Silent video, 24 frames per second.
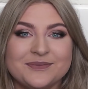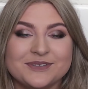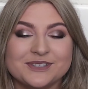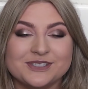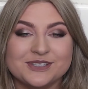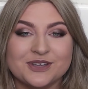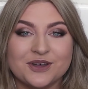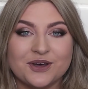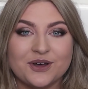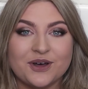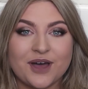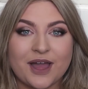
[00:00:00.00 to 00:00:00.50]

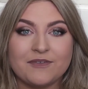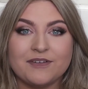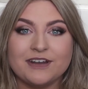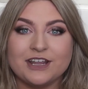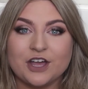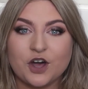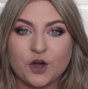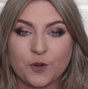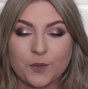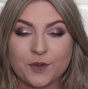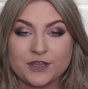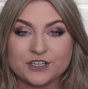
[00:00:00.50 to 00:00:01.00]
So I really
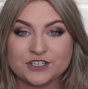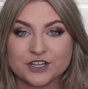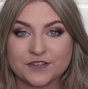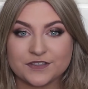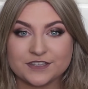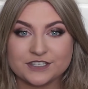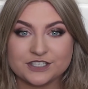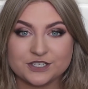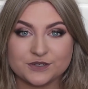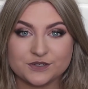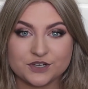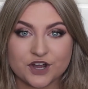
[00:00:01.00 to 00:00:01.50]
hope you enjoy
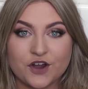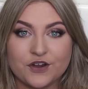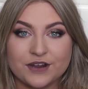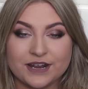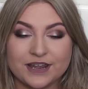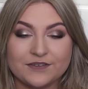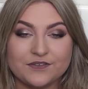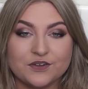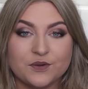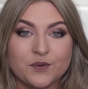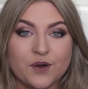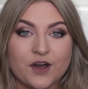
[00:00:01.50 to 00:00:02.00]
this tutorial,
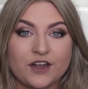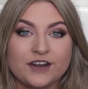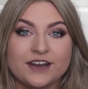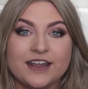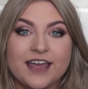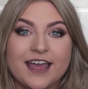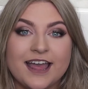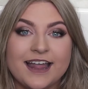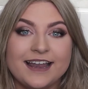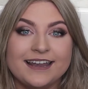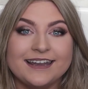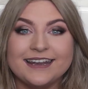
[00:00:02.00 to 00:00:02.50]
everyone.
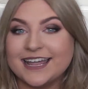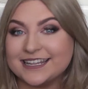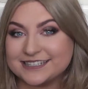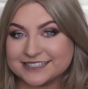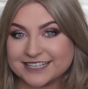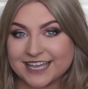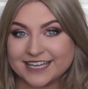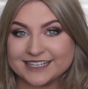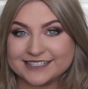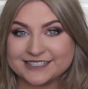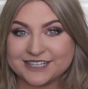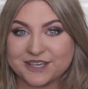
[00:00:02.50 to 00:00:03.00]
Let's
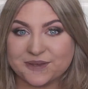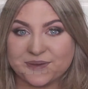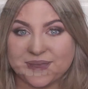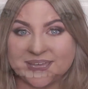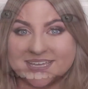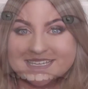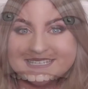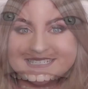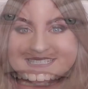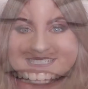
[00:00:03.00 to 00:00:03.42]
get to it.